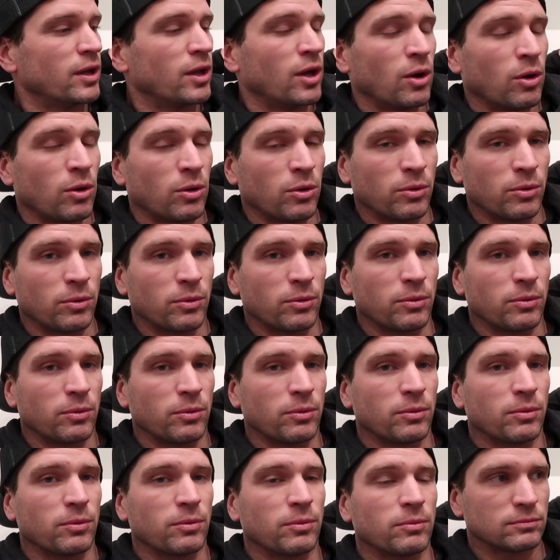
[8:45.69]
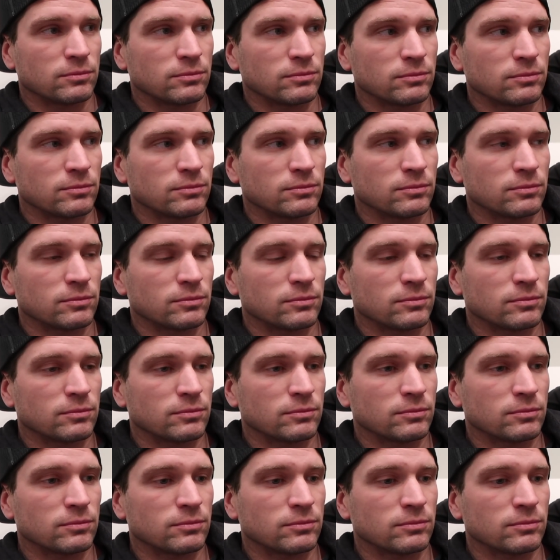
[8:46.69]

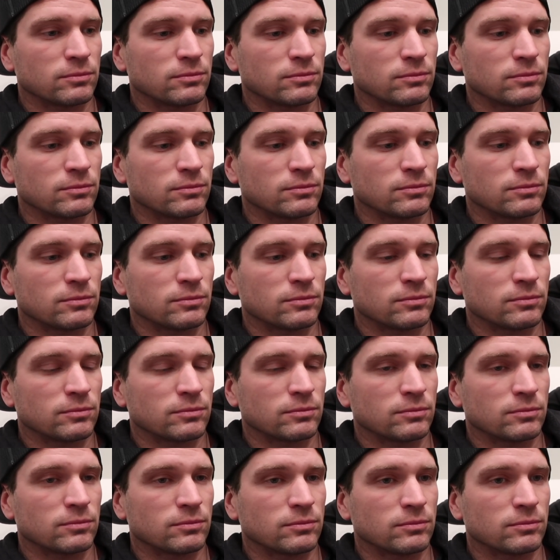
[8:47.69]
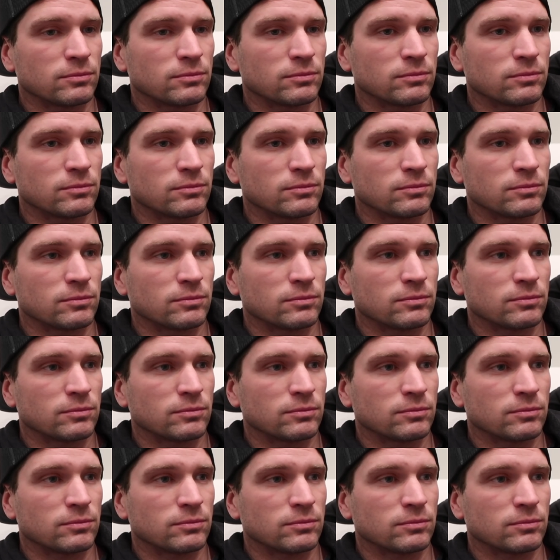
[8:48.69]
(silent)